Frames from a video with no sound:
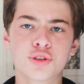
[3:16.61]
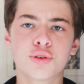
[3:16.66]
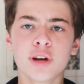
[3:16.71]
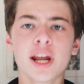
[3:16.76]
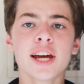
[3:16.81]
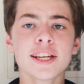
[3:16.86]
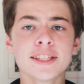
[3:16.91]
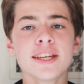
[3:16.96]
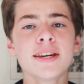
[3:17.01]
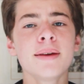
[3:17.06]
So
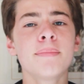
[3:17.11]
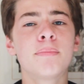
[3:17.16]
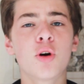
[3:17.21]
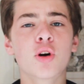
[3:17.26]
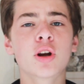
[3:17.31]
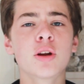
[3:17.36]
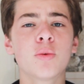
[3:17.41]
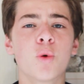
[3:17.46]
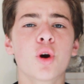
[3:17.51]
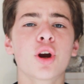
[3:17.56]
when I say
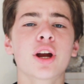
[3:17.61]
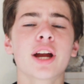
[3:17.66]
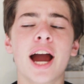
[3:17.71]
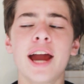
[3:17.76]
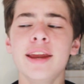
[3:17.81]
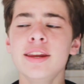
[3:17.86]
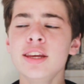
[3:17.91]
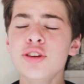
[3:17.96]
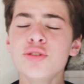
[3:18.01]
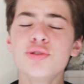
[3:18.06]
important work,
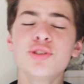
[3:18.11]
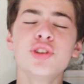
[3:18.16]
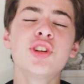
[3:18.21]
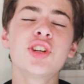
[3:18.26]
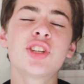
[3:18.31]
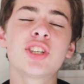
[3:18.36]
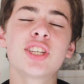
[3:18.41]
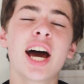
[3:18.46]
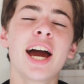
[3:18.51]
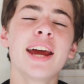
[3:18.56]
I need you to
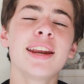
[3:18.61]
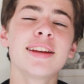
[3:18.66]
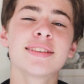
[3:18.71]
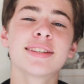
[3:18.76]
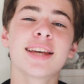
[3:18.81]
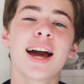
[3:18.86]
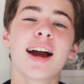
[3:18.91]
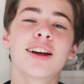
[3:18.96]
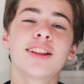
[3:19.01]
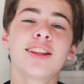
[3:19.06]
decide
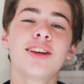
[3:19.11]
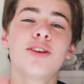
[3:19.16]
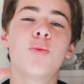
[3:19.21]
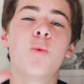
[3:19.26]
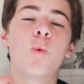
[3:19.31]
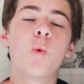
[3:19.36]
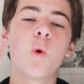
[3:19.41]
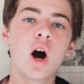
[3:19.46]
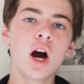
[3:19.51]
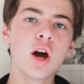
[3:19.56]
exactly
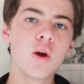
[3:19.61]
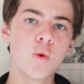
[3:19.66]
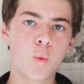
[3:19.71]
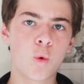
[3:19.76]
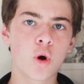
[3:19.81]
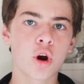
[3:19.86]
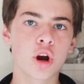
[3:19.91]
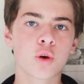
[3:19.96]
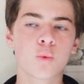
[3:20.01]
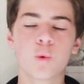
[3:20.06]
what
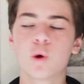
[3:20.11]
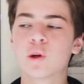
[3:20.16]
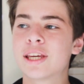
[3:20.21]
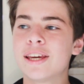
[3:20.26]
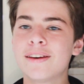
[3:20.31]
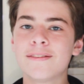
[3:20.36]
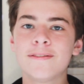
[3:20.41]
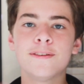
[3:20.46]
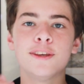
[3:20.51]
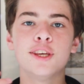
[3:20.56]
work will
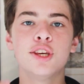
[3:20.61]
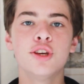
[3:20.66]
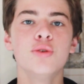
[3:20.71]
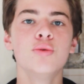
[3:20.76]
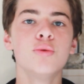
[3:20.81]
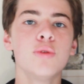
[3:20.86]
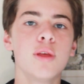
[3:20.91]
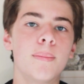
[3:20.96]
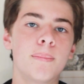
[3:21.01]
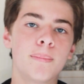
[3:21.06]
give
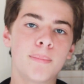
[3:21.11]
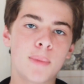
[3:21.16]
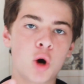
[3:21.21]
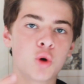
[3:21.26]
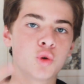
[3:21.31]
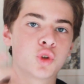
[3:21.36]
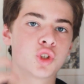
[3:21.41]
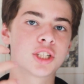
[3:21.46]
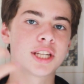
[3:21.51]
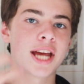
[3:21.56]
you the
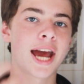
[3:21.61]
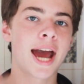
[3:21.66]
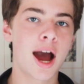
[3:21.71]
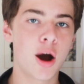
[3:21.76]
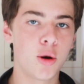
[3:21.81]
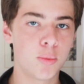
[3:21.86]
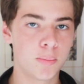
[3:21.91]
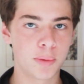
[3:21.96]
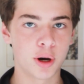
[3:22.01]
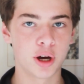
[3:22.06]
most
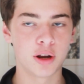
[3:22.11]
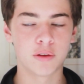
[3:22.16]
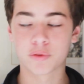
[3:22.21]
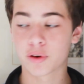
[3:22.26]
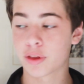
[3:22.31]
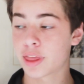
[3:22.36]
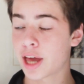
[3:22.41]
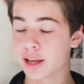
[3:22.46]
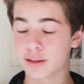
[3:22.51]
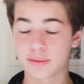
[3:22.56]
output
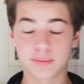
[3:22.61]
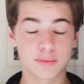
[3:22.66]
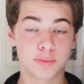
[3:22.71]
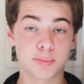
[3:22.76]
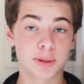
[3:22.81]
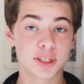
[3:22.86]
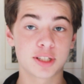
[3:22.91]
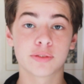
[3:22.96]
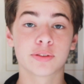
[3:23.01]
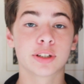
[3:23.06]
for that
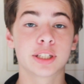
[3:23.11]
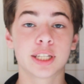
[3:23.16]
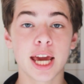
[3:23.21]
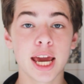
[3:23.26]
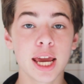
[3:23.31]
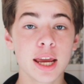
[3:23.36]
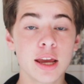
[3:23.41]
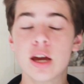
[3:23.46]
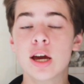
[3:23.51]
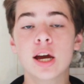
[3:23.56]
specific
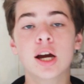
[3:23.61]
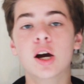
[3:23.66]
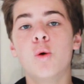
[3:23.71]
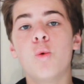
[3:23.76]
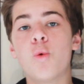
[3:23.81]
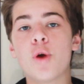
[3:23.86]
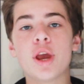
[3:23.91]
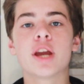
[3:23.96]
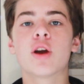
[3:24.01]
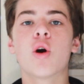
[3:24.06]
day,
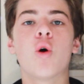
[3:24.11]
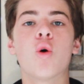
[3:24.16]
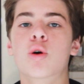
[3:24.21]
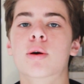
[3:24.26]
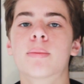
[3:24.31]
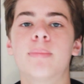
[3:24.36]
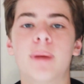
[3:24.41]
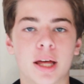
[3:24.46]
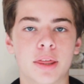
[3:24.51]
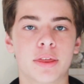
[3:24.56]
week,
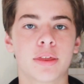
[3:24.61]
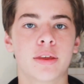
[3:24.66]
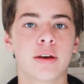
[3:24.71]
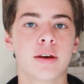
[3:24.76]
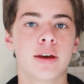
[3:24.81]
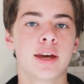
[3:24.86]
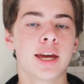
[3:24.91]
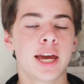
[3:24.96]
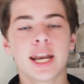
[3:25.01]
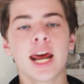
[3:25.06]
or month.
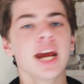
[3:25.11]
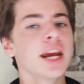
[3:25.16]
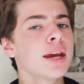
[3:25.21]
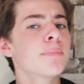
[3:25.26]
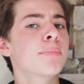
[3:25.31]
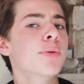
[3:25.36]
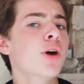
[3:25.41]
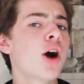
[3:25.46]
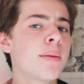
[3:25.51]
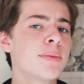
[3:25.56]
And I
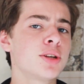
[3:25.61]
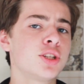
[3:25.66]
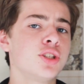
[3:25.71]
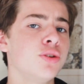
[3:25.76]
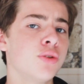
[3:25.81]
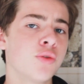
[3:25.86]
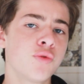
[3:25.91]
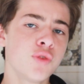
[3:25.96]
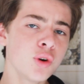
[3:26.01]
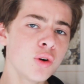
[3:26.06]
can promise
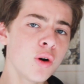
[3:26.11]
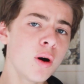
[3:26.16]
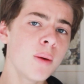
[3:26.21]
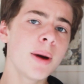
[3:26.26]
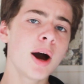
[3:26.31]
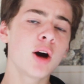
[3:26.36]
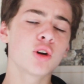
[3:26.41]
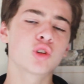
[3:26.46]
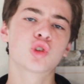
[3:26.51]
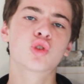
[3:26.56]
you, if you go
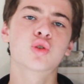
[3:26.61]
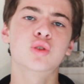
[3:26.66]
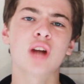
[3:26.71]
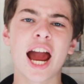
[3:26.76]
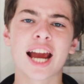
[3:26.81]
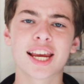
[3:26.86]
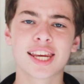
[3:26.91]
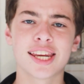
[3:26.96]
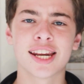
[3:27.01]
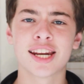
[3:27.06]
about
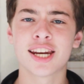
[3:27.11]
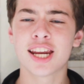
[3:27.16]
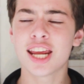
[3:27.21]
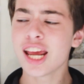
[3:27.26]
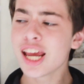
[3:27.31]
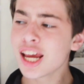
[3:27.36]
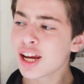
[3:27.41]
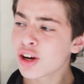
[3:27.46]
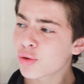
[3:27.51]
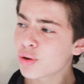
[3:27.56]
tracking and
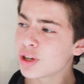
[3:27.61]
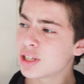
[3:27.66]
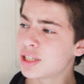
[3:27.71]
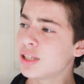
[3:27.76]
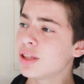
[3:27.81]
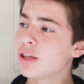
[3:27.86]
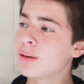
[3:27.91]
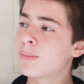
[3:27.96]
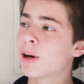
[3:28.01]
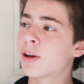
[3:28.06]

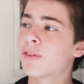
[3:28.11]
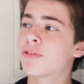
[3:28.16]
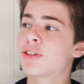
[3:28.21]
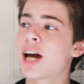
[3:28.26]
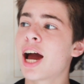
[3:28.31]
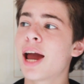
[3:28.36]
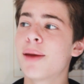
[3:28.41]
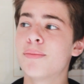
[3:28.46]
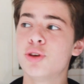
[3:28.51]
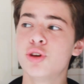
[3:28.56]
increasing the amount of
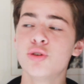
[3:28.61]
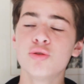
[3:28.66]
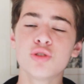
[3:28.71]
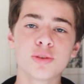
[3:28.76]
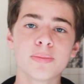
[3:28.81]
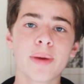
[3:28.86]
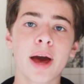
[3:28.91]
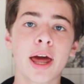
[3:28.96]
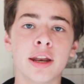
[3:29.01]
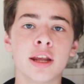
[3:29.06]
time you
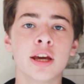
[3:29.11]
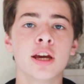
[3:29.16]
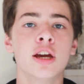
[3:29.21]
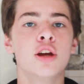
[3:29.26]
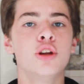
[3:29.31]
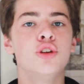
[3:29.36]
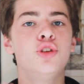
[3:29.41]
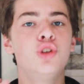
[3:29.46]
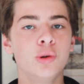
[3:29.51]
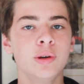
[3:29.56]
spend
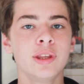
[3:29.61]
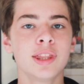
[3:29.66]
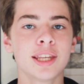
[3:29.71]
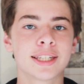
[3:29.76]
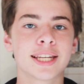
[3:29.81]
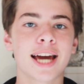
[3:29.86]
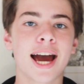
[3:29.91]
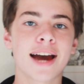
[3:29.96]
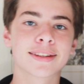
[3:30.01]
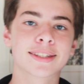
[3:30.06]
doing the
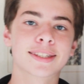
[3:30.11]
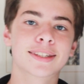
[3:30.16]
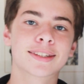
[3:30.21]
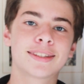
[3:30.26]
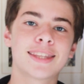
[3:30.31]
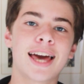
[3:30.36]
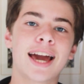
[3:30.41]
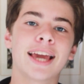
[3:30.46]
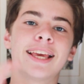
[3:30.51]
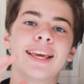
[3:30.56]

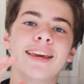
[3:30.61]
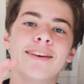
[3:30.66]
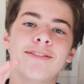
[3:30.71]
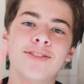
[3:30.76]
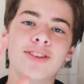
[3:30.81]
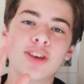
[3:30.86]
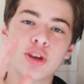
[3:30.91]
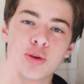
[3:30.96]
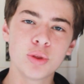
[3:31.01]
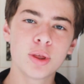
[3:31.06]
tasks that
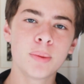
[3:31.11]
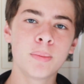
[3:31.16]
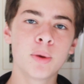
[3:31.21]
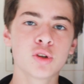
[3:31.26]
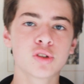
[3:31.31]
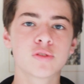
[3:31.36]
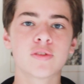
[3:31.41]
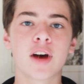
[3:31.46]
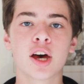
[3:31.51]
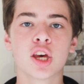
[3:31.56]
give you the
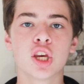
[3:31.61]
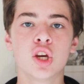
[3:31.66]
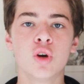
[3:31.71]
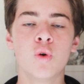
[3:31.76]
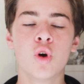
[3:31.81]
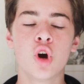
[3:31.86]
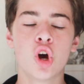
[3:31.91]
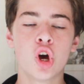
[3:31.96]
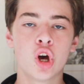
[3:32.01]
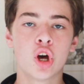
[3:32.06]
most
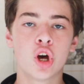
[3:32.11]
value,